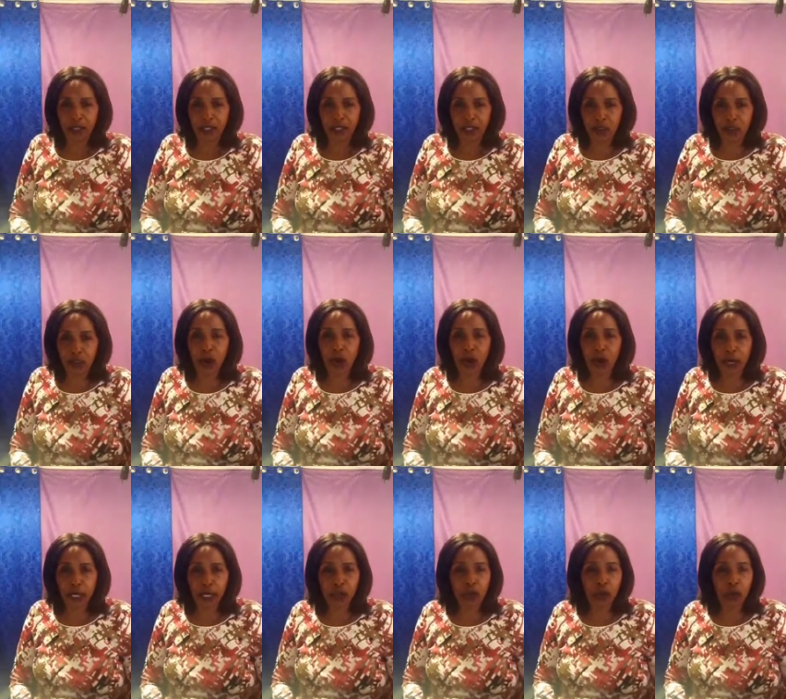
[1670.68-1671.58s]
So
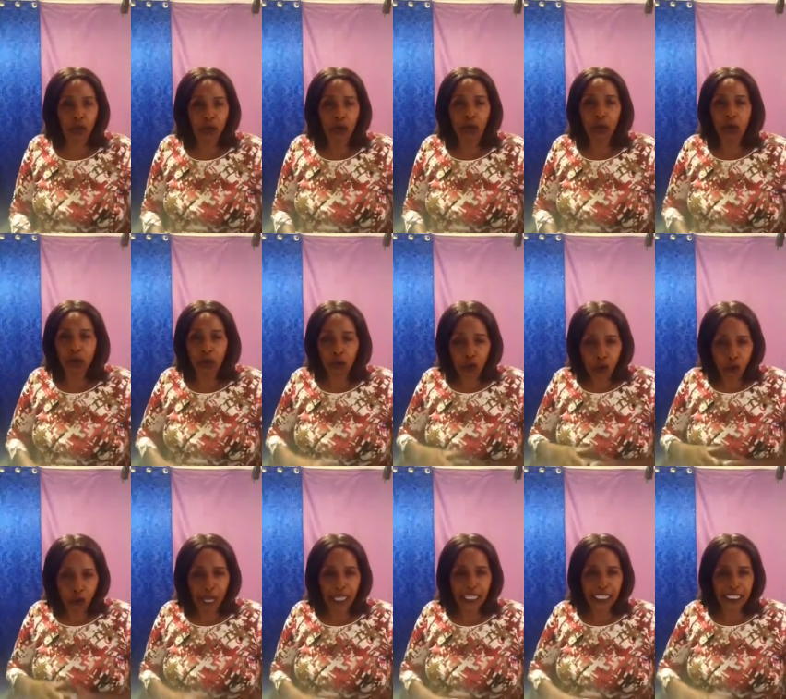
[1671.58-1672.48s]
when you, you
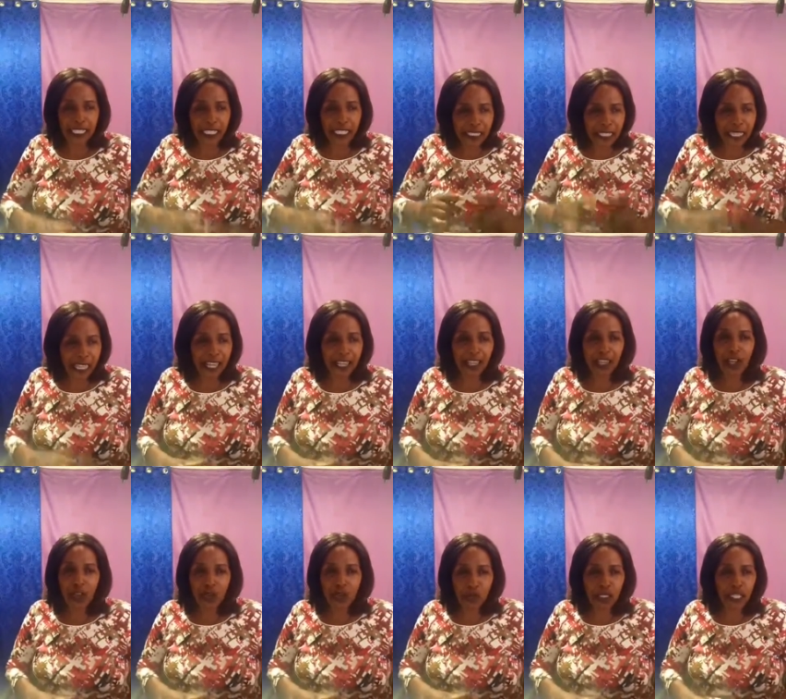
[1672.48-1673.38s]
command the day,
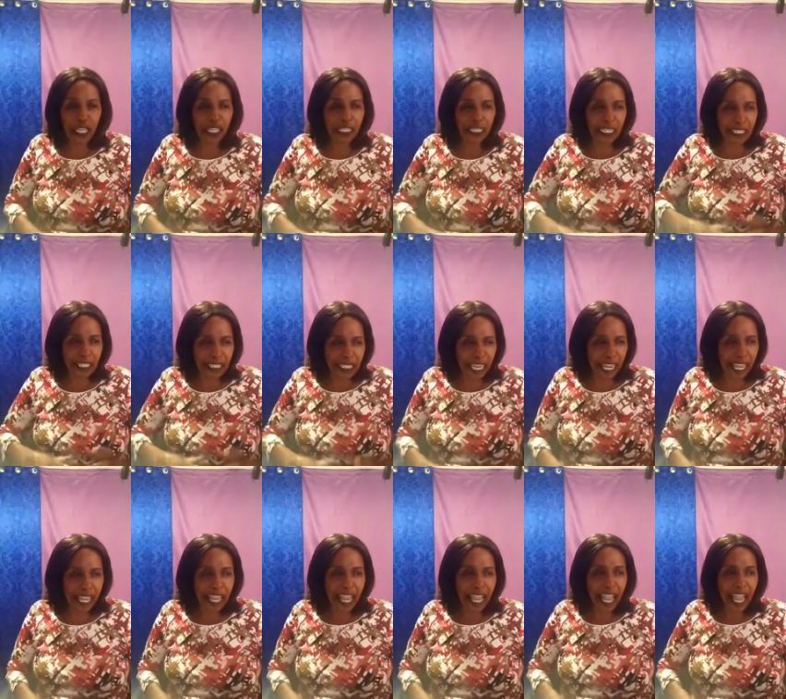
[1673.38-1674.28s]
you say the
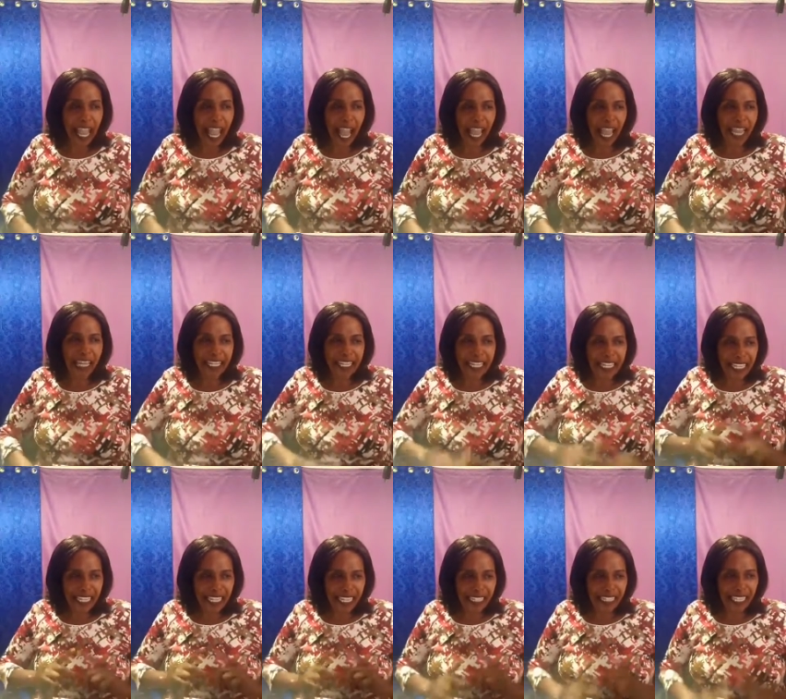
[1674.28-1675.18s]
day, I
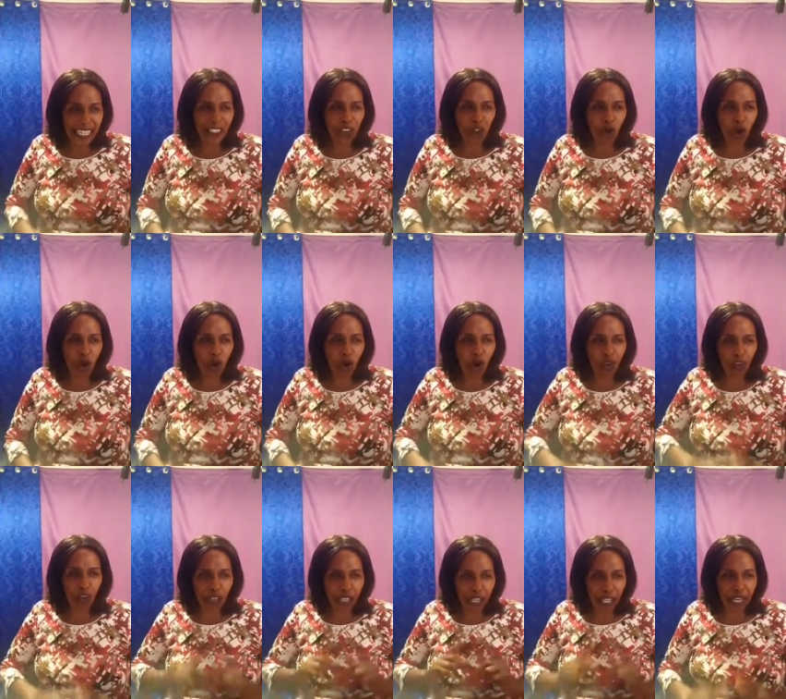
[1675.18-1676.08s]
decree that all
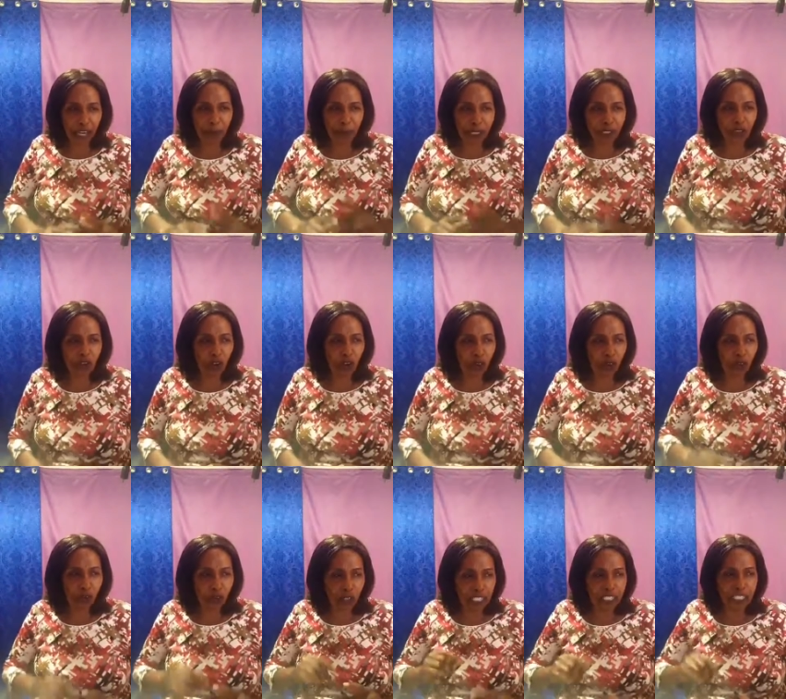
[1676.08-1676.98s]
the elements
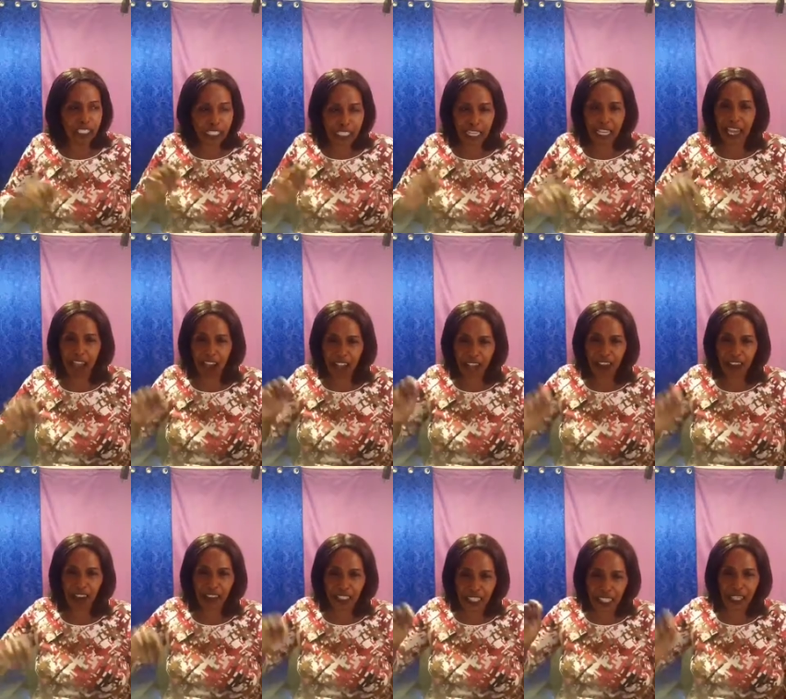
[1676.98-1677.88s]
of this day,
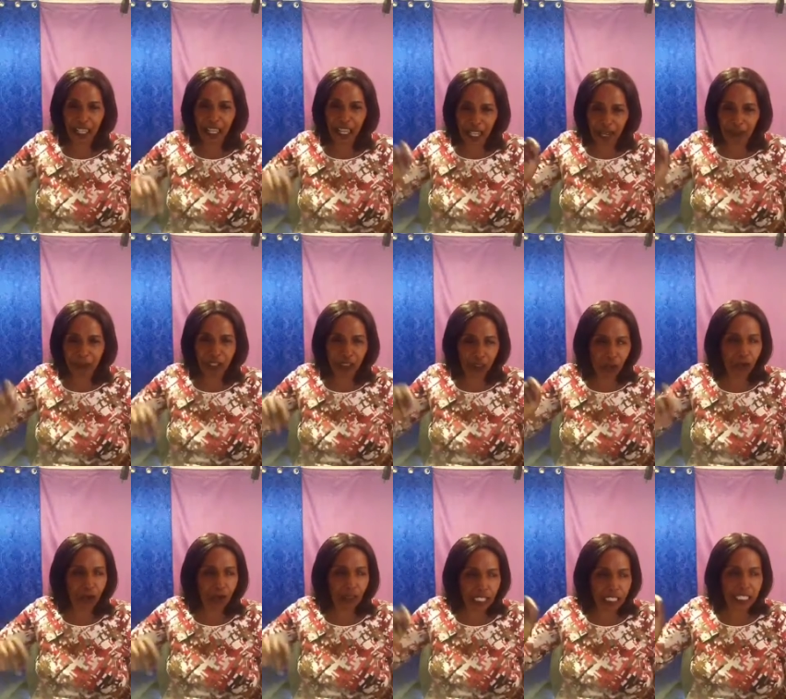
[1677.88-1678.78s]
all the element
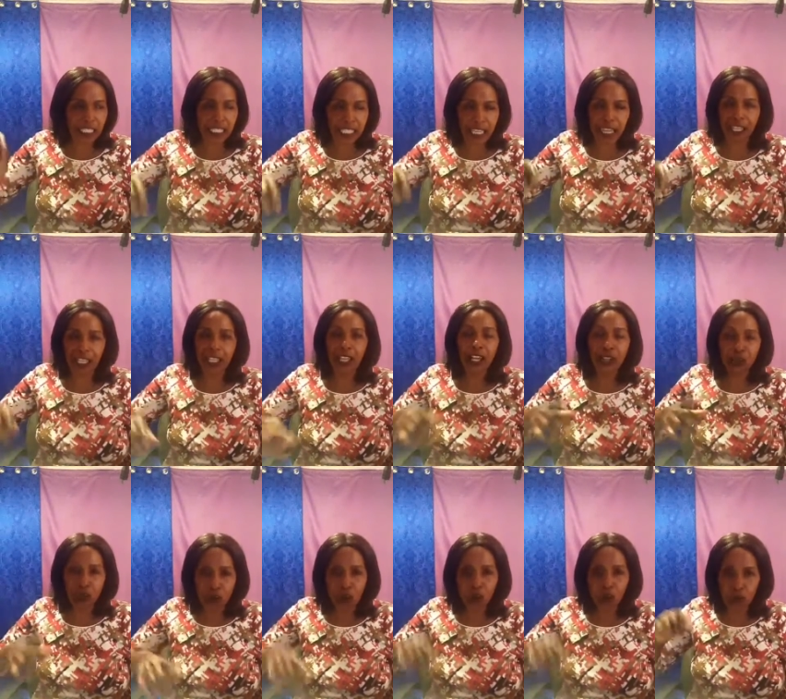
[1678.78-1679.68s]
of this day,
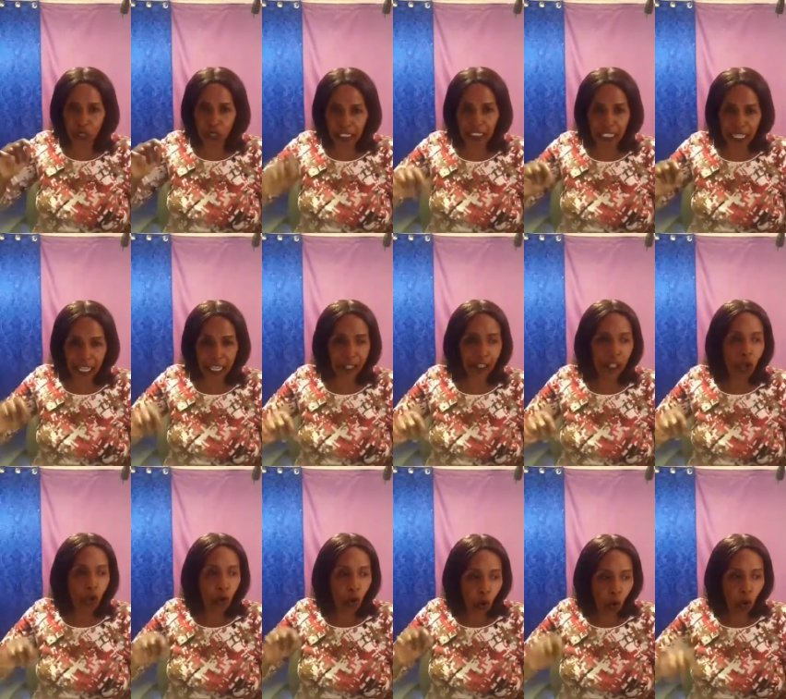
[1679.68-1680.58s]
you today,
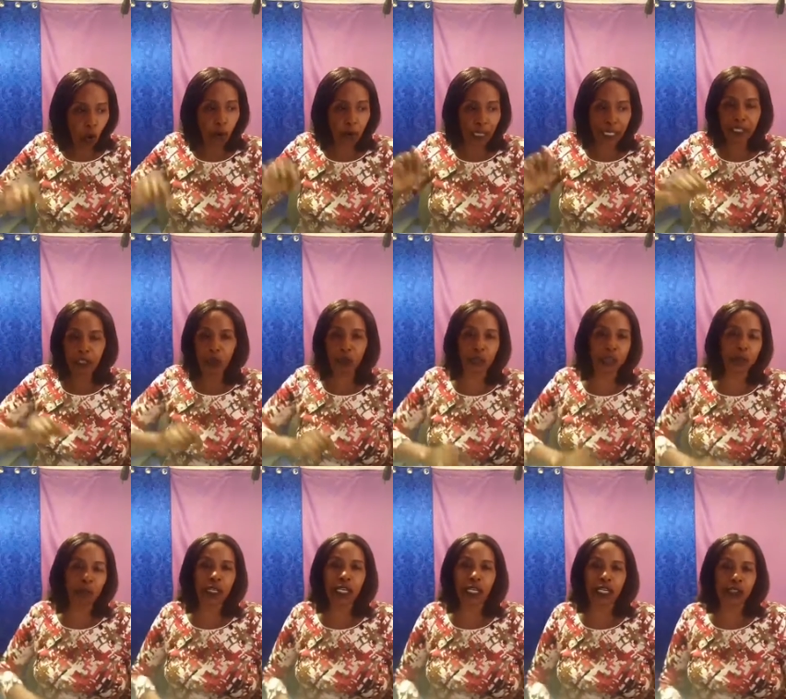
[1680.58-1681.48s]
cooperate with
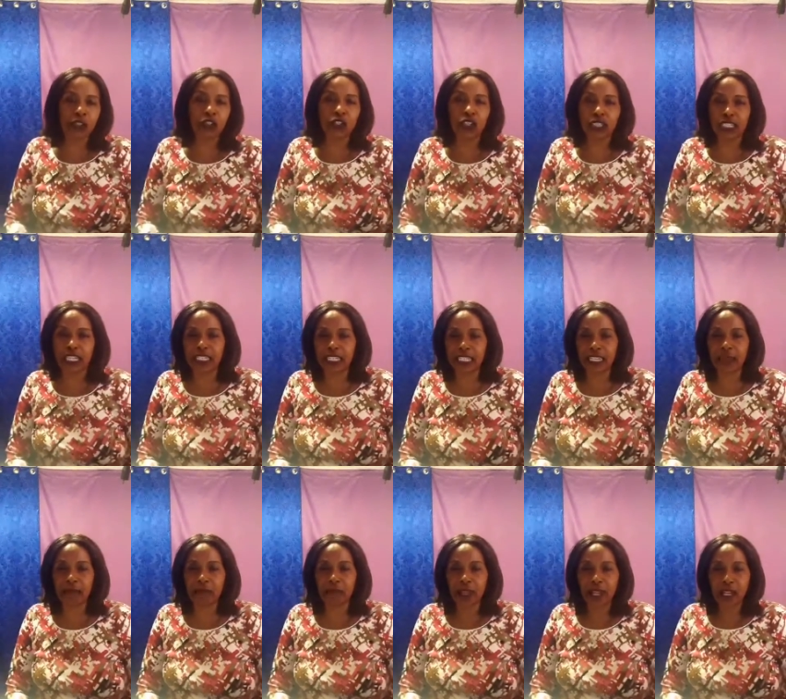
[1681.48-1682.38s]
me in Jesus'
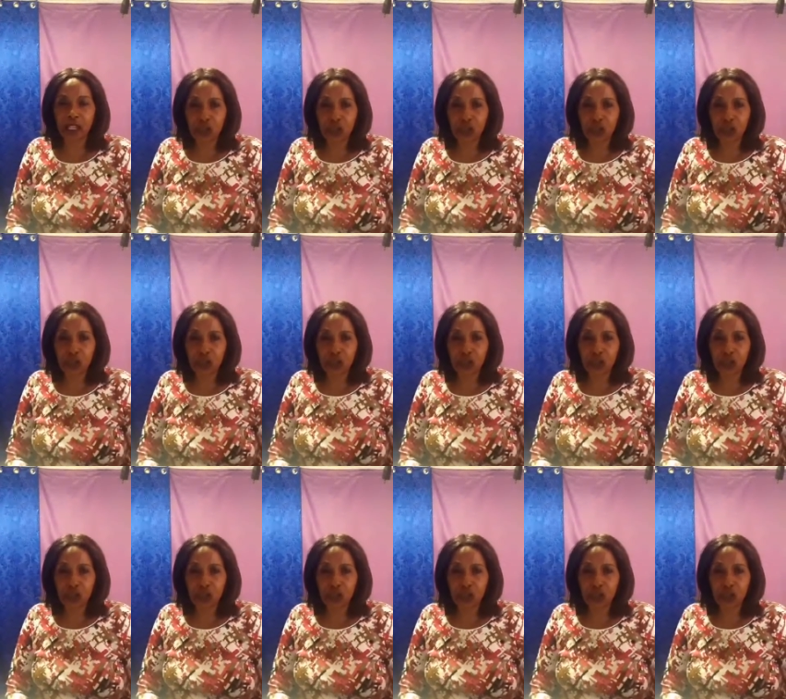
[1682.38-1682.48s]
name.